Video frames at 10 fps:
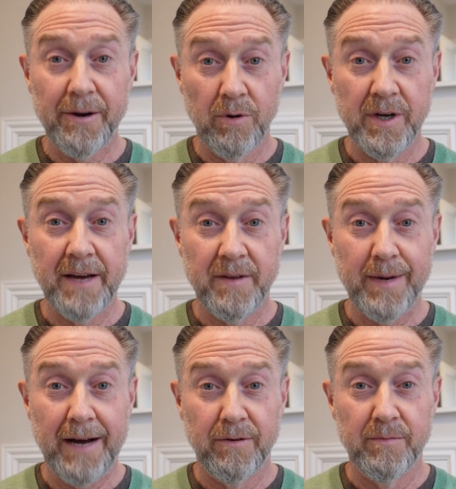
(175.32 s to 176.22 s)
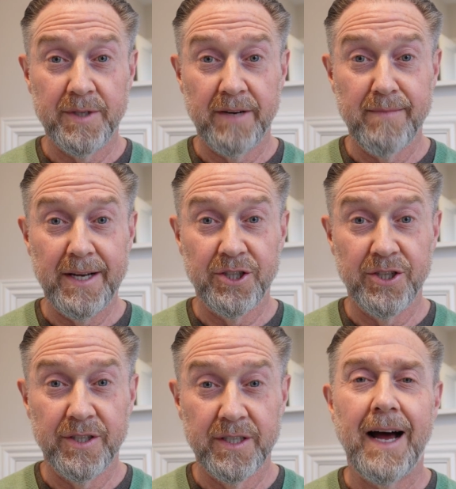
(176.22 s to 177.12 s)
all the other platforms I've
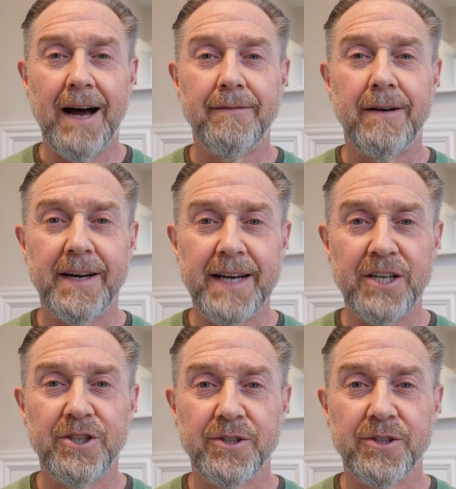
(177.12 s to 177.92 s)
mentioned have financial